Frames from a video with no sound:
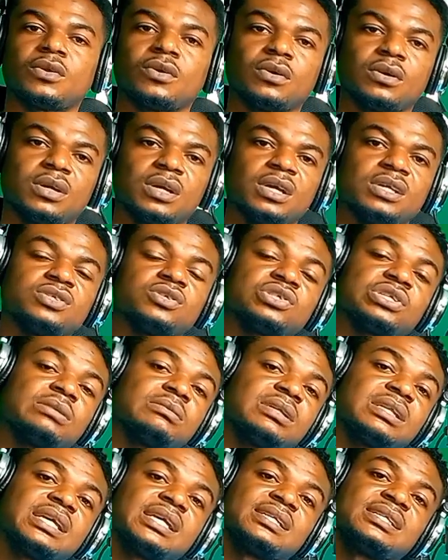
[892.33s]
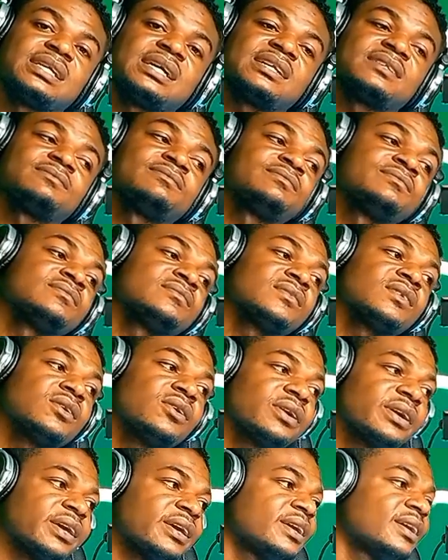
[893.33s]
Okay, so something like that.
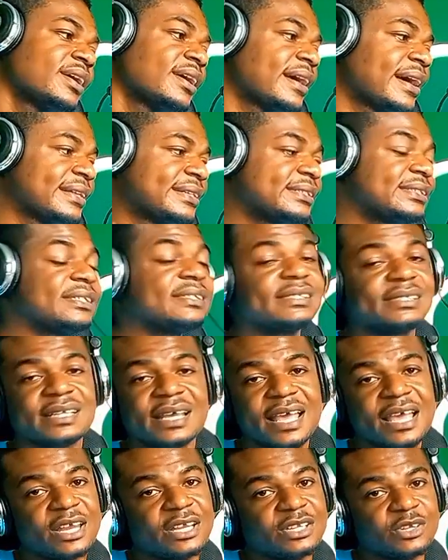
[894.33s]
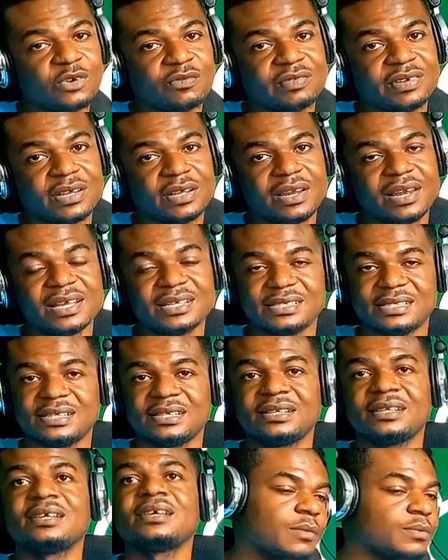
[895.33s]
Okay, I think this is the end of the
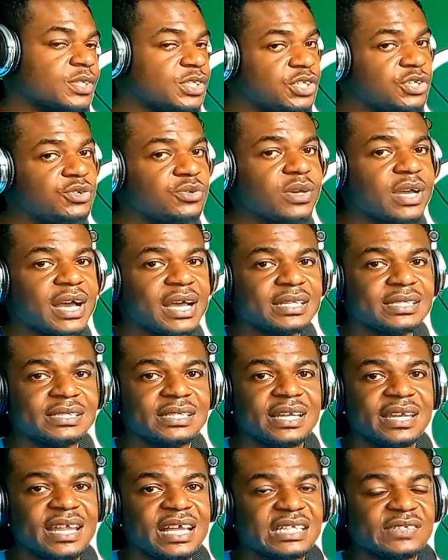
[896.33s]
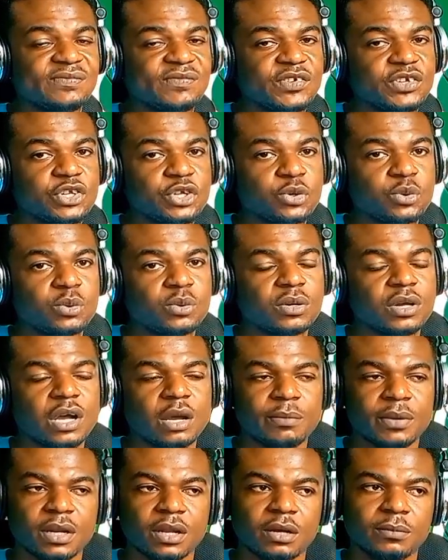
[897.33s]
lesson. I'll be seeing you guys in the next video
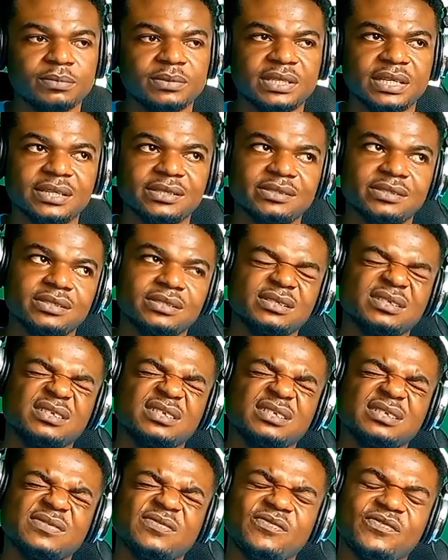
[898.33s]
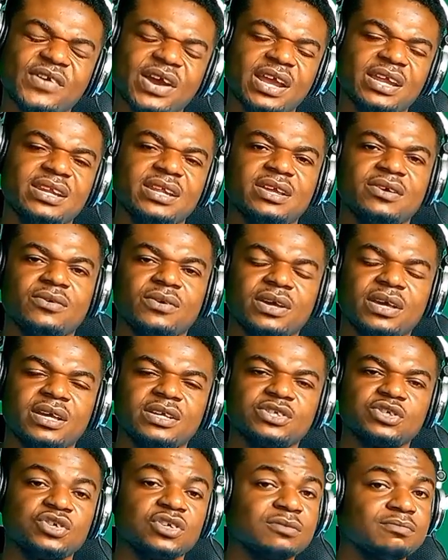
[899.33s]
coming up this Friday. Okay,
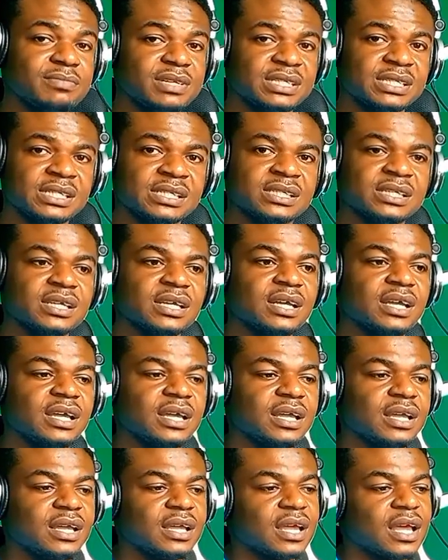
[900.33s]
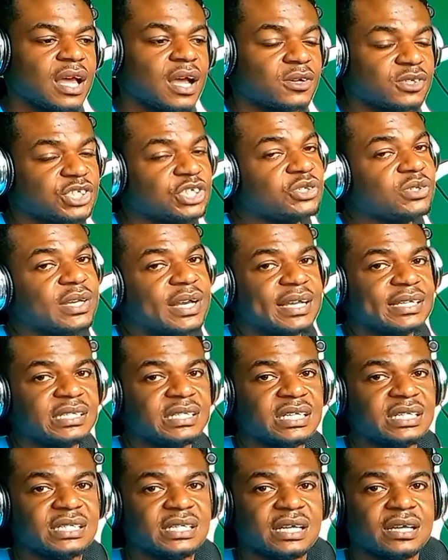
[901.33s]
so don't miss it. I'll see you guys
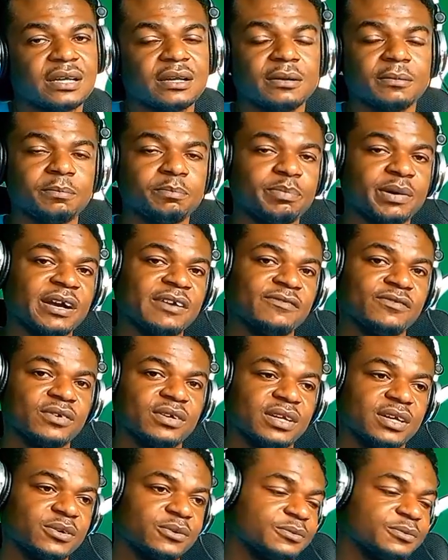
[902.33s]
later. Bye for now.